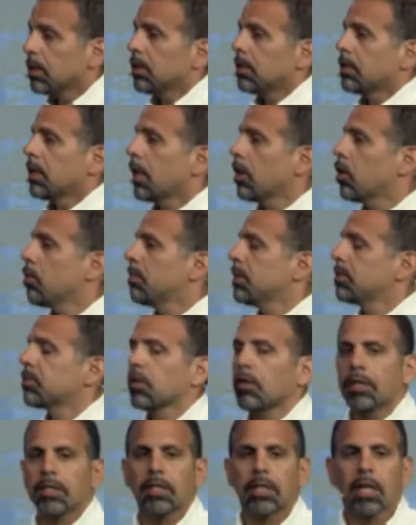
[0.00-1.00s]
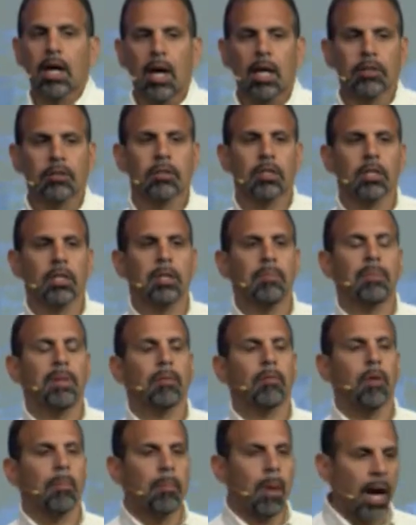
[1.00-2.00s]
Naomi's going to constantly be
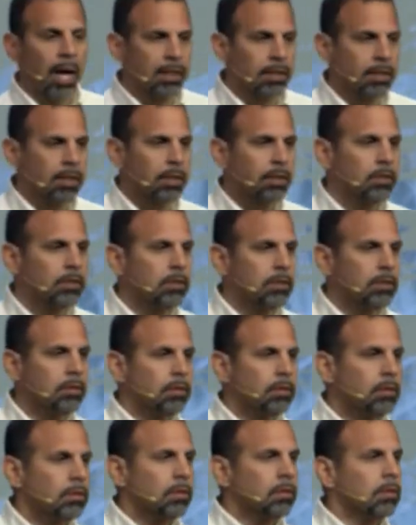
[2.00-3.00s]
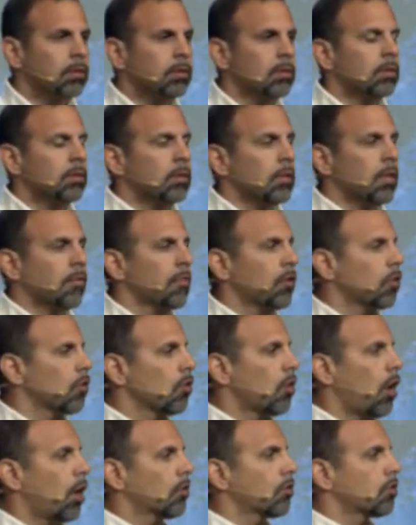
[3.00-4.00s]
reminded of her
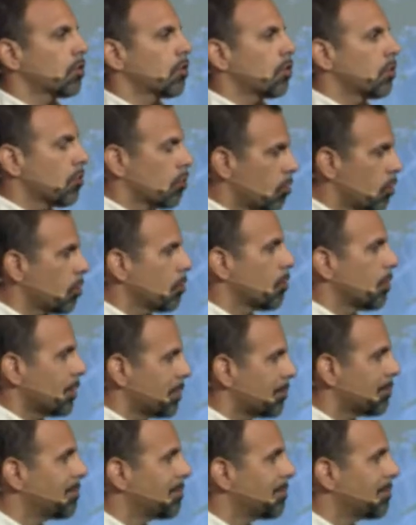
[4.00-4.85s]
lost children.